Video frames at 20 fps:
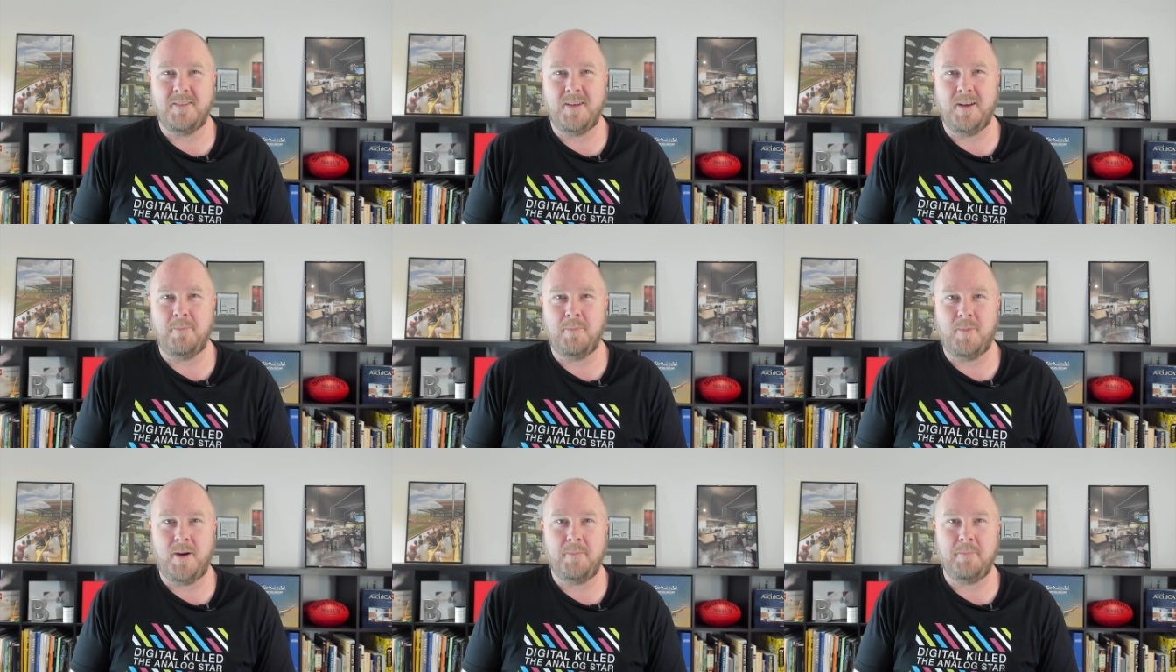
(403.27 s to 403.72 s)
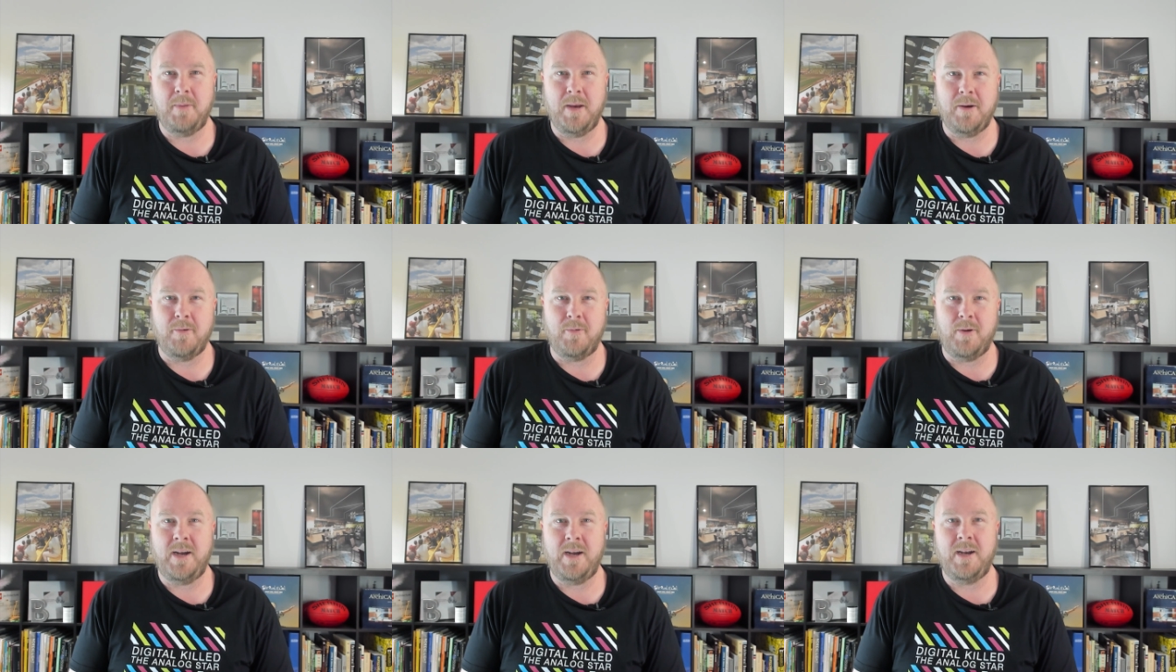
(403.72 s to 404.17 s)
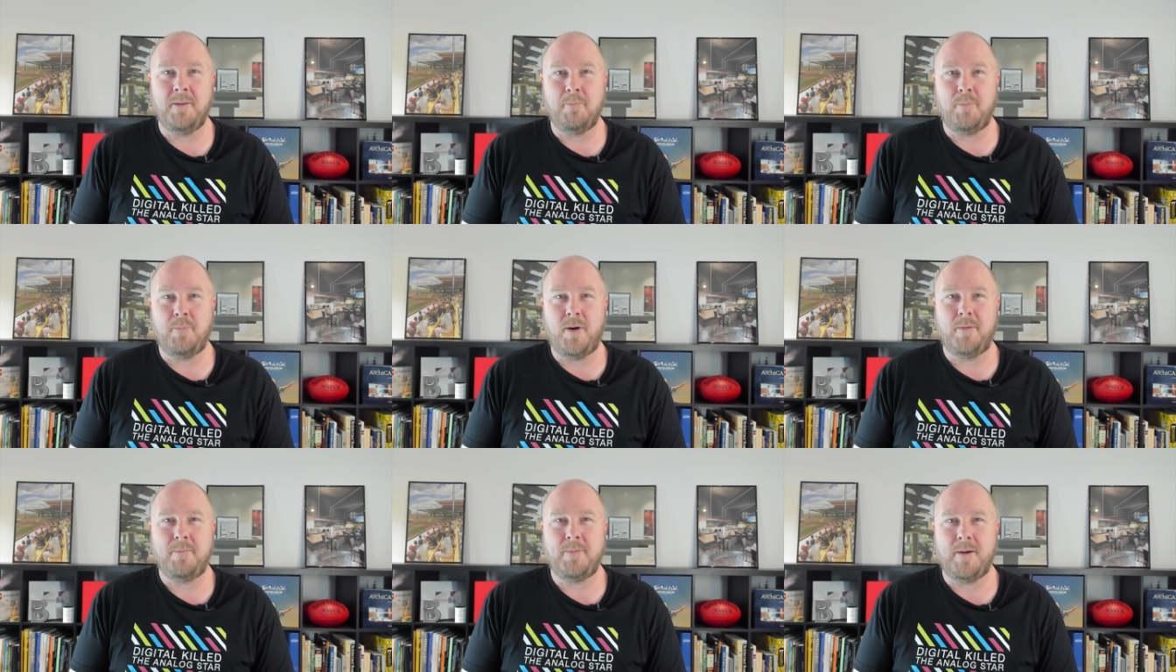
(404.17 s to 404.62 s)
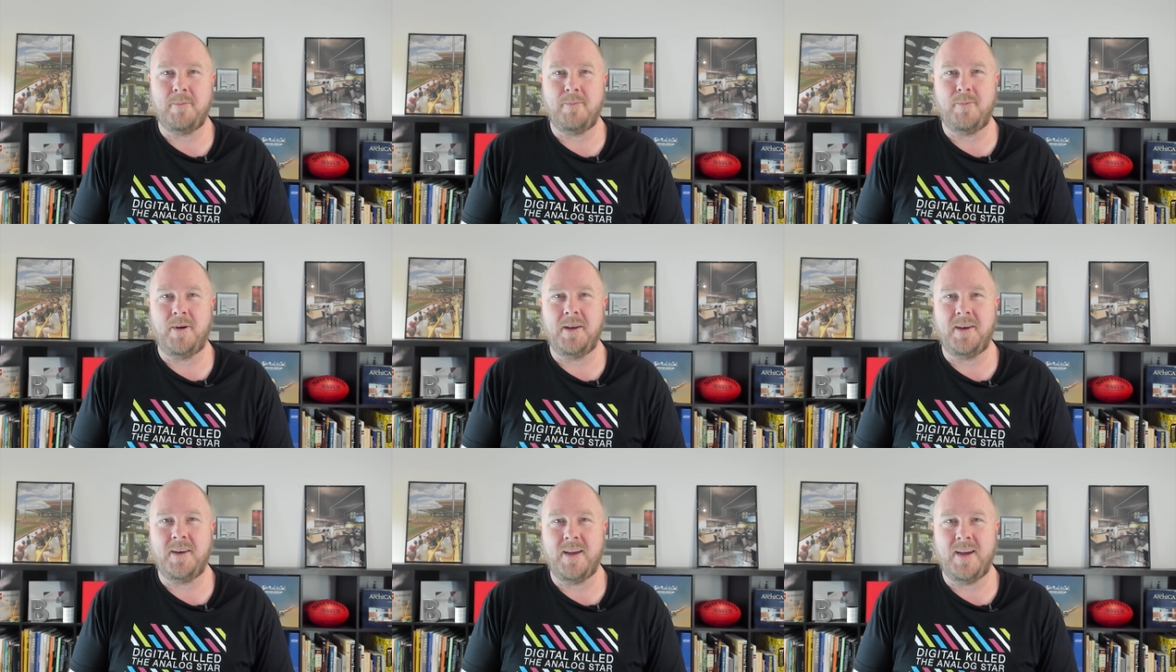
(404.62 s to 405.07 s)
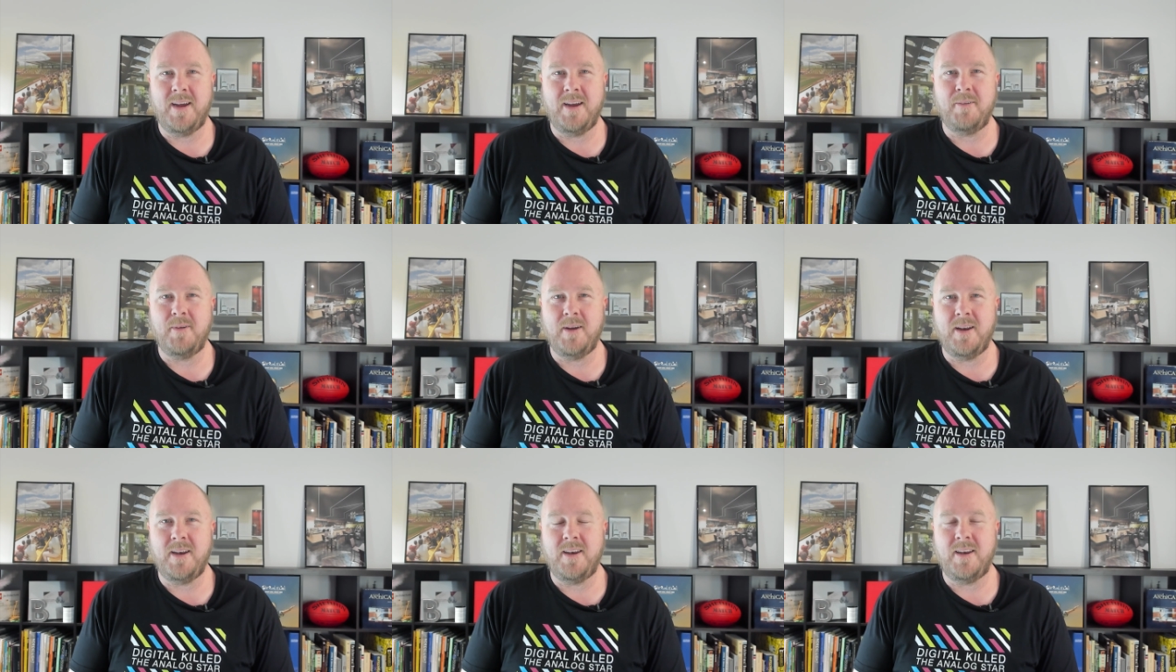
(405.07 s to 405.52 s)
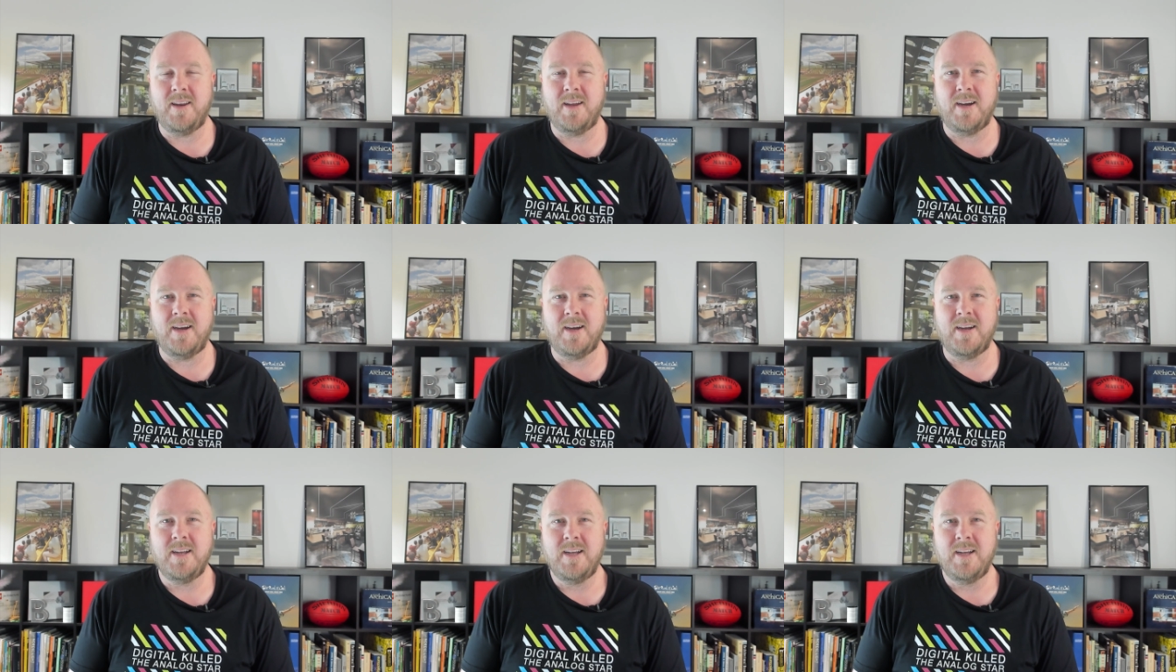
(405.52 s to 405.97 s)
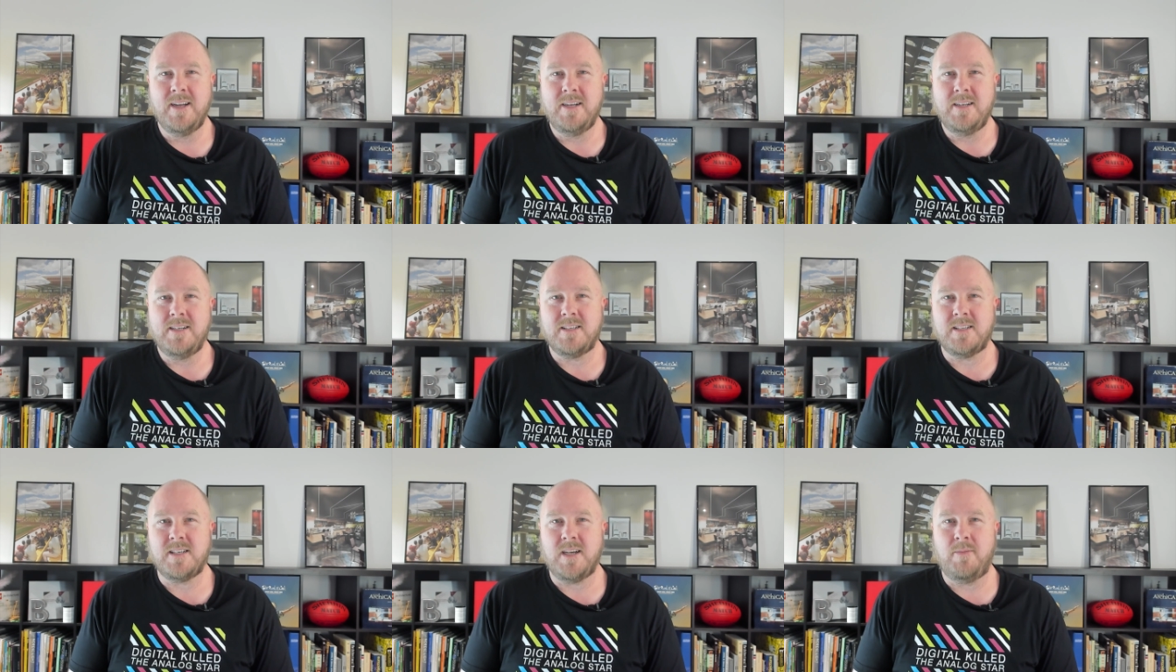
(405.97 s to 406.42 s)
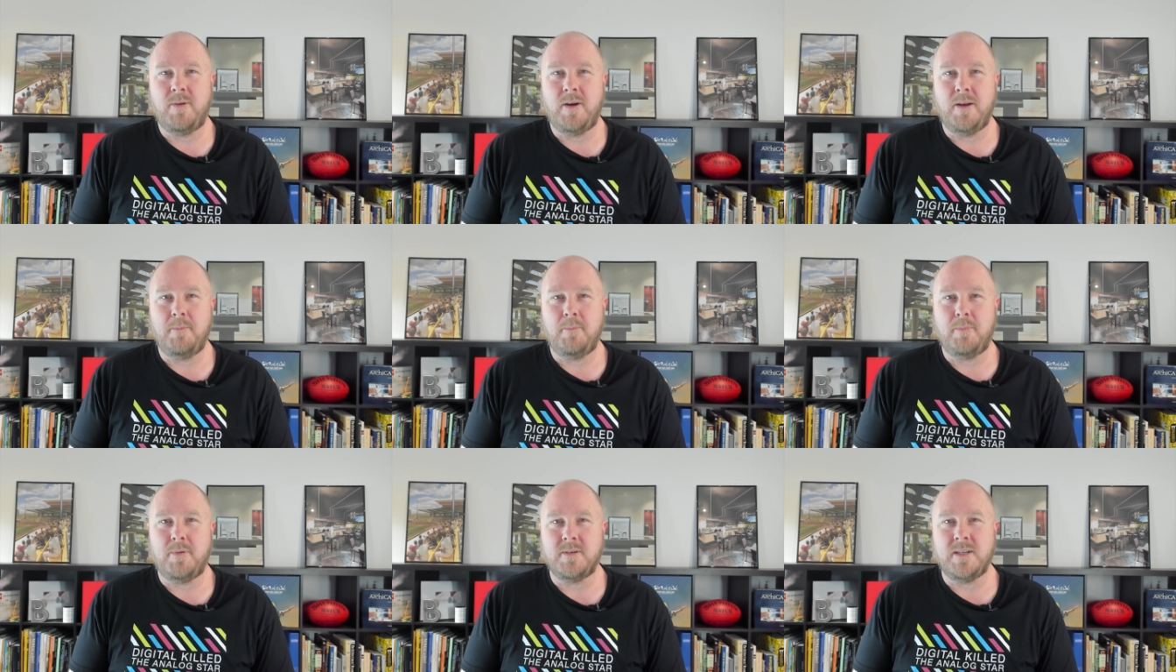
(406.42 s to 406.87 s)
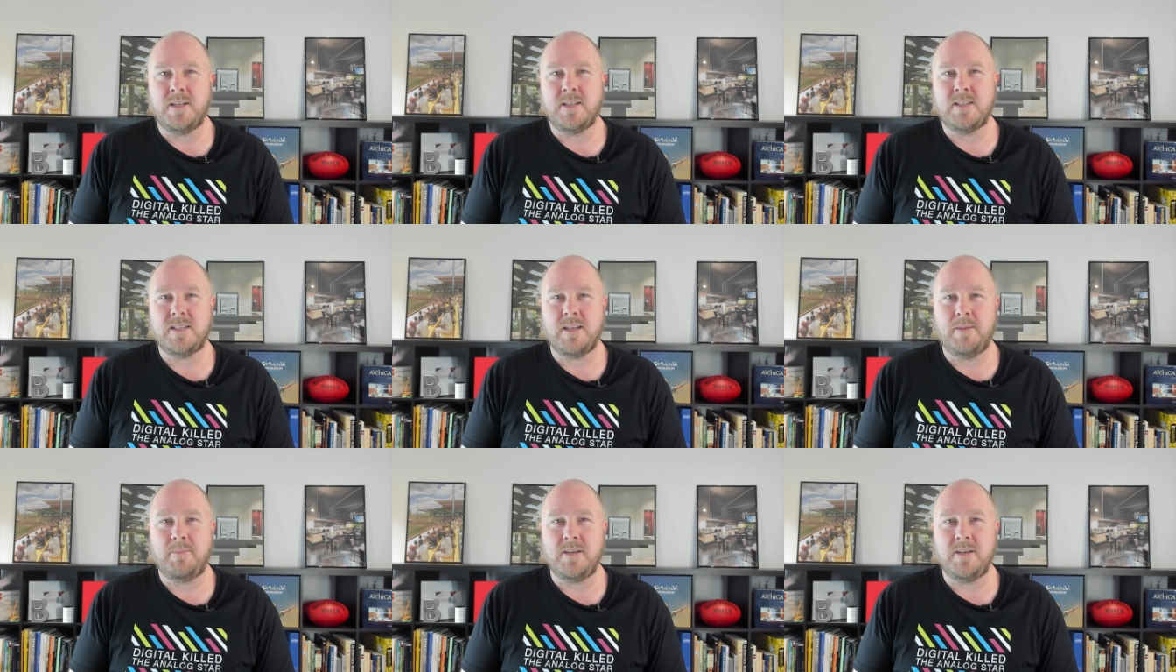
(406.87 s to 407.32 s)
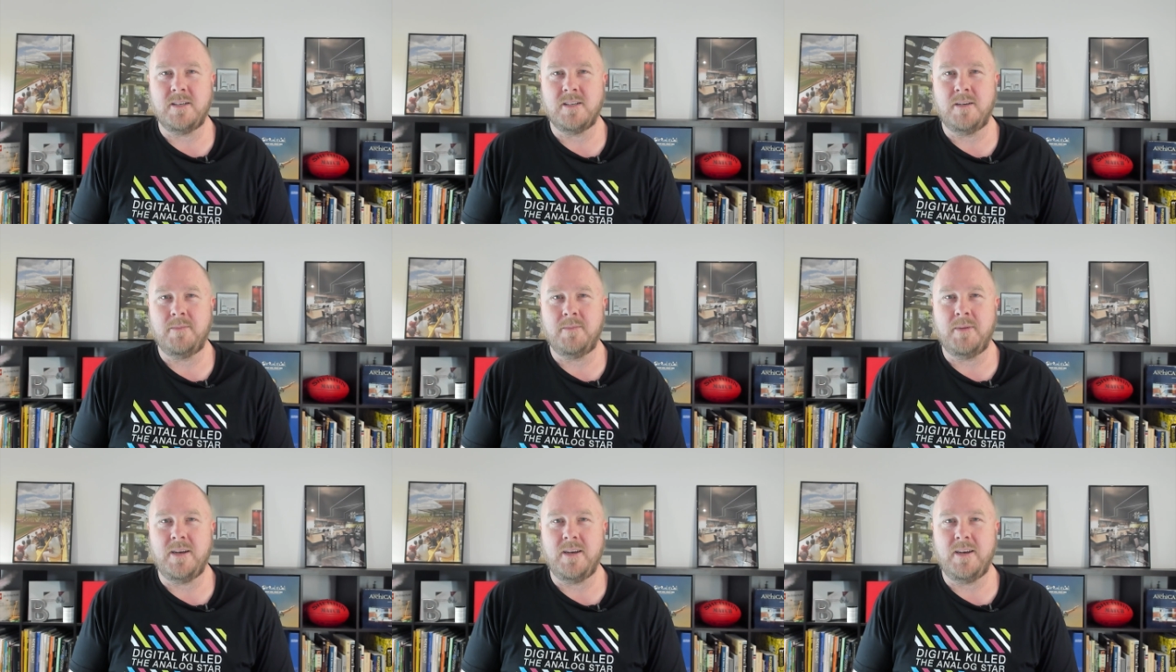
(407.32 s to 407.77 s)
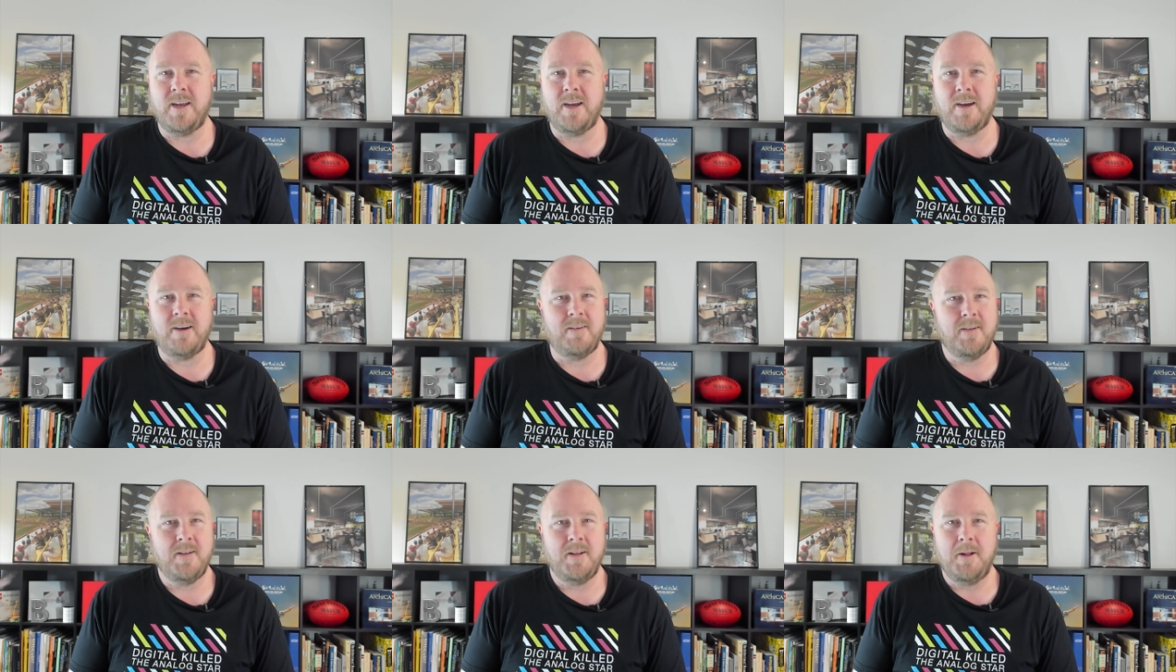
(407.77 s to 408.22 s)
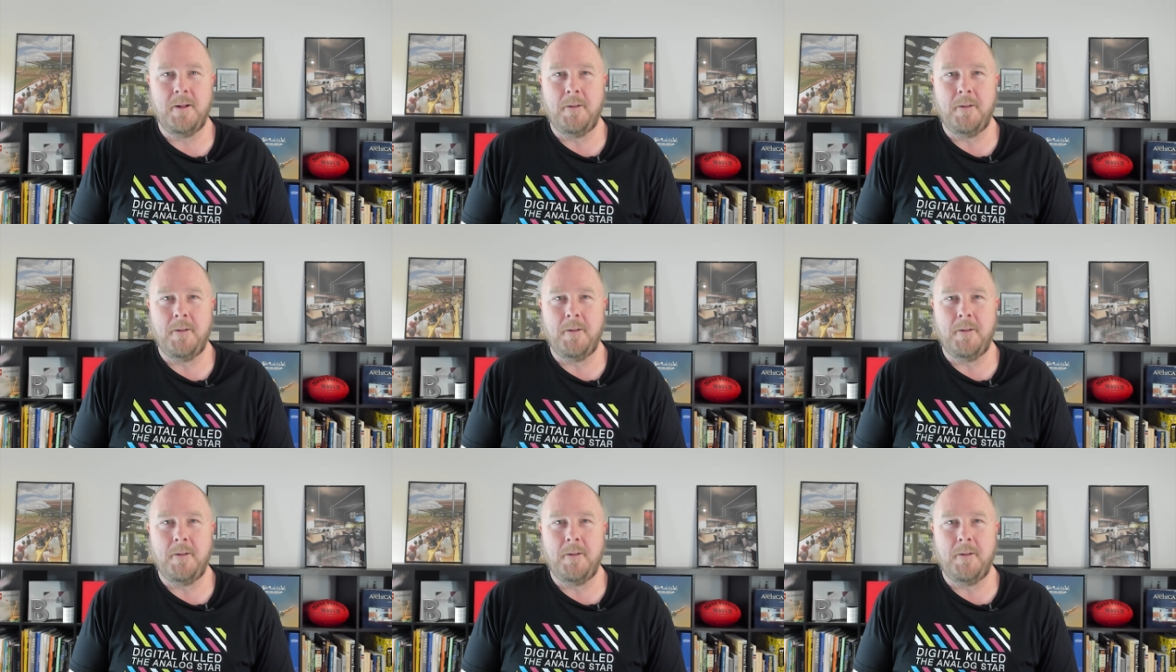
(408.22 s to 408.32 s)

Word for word: It might be a random pop up one day when uh, someone presents something to me. Now,